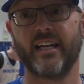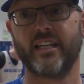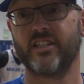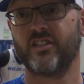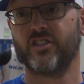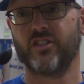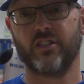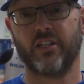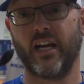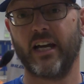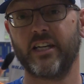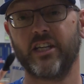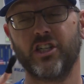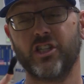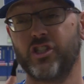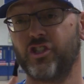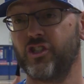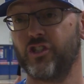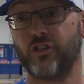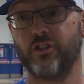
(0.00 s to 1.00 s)
I
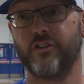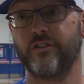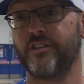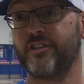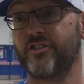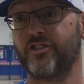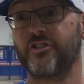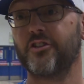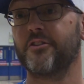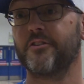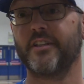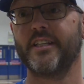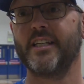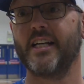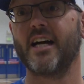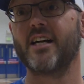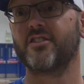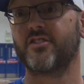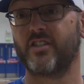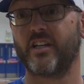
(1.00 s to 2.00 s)
can assure you they're certainly
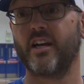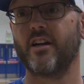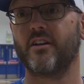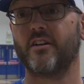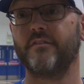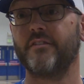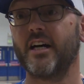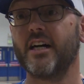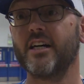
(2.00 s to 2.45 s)
not scared of